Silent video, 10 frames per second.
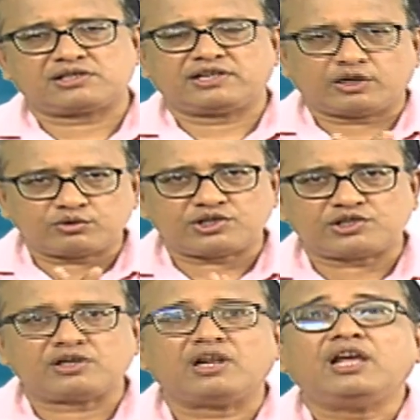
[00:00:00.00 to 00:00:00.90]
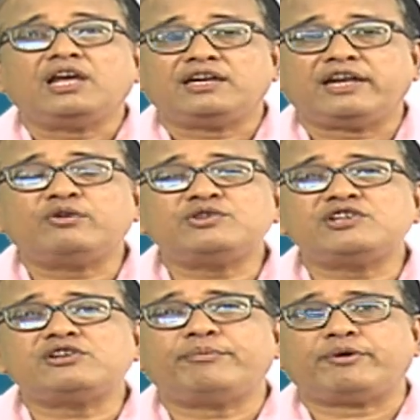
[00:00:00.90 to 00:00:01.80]
Negotiation
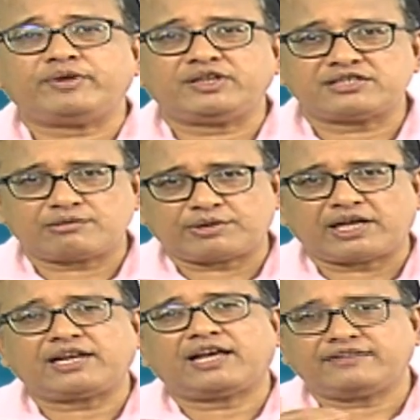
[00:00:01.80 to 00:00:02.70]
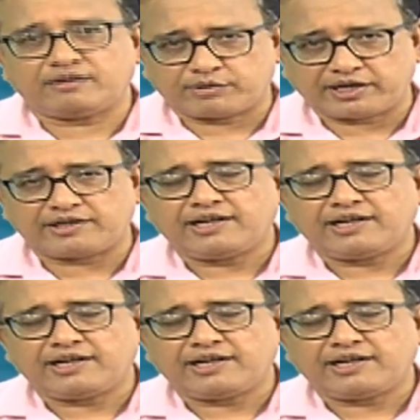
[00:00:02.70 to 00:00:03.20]
between the supplier and the buyer.